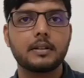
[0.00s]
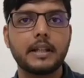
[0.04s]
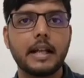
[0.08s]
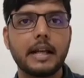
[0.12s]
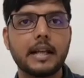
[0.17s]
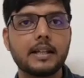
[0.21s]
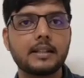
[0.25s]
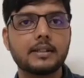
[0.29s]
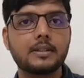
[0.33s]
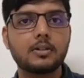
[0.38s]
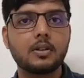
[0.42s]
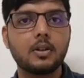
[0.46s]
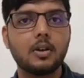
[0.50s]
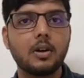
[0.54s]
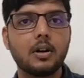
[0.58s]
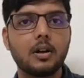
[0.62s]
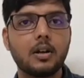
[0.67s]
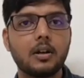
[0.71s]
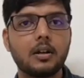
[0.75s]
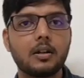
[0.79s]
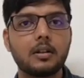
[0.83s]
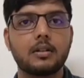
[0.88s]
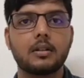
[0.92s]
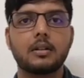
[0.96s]
That is
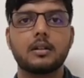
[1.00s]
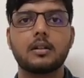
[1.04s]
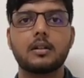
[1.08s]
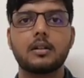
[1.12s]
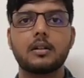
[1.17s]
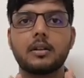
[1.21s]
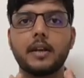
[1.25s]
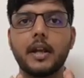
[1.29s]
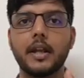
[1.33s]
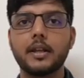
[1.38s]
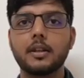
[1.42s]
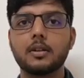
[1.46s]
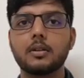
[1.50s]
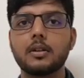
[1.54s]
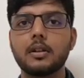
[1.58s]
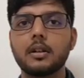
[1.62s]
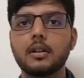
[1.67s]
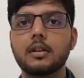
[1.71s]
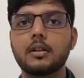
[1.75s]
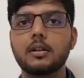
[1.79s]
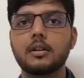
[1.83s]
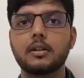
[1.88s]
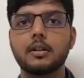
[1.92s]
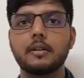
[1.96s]
called
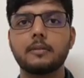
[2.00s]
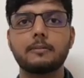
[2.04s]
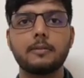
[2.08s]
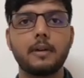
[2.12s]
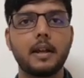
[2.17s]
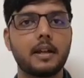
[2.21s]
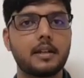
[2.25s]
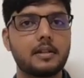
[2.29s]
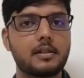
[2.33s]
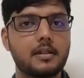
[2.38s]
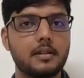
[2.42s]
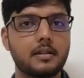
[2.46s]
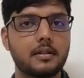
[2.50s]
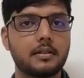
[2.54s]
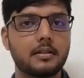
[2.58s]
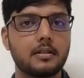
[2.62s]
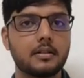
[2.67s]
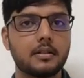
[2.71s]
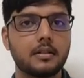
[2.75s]
regular reflection.